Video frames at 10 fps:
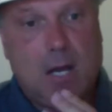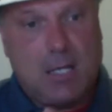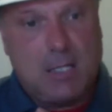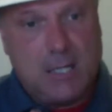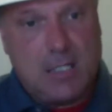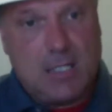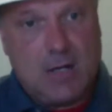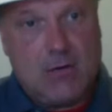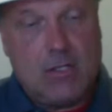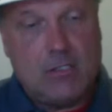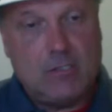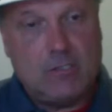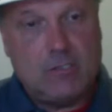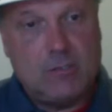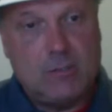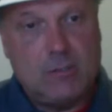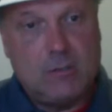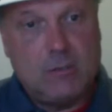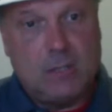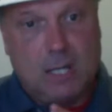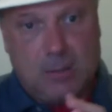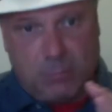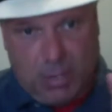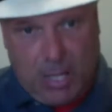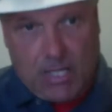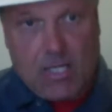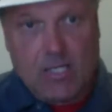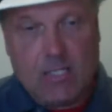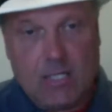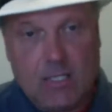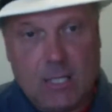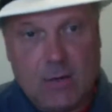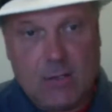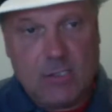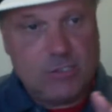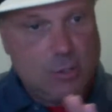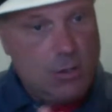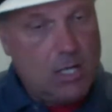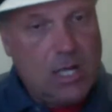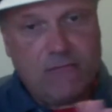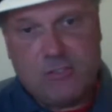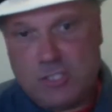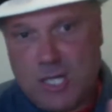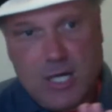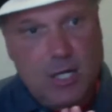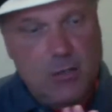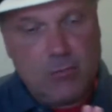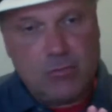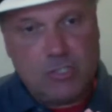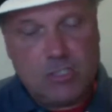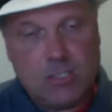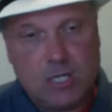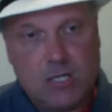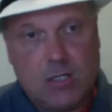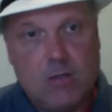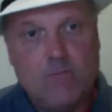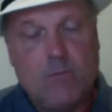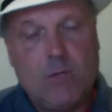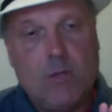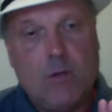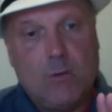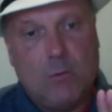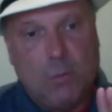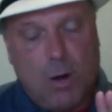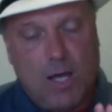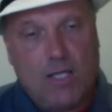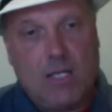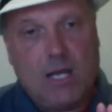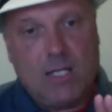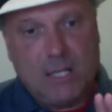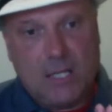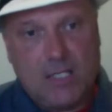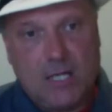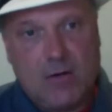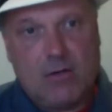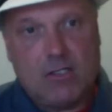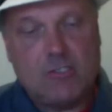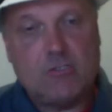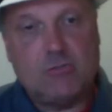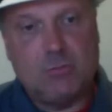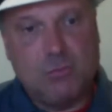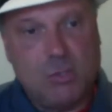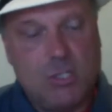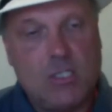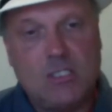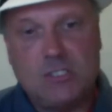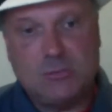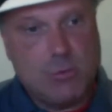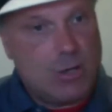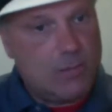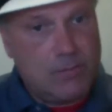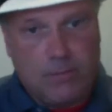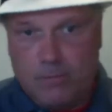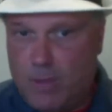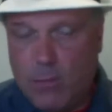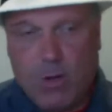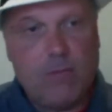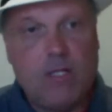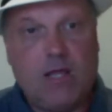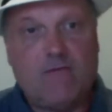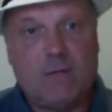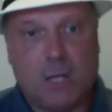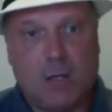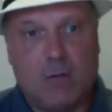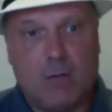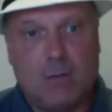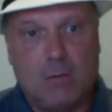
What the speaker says: identitarians and black identitarians, on average, and not 100 percentile, white identitarians really just want to be left alone.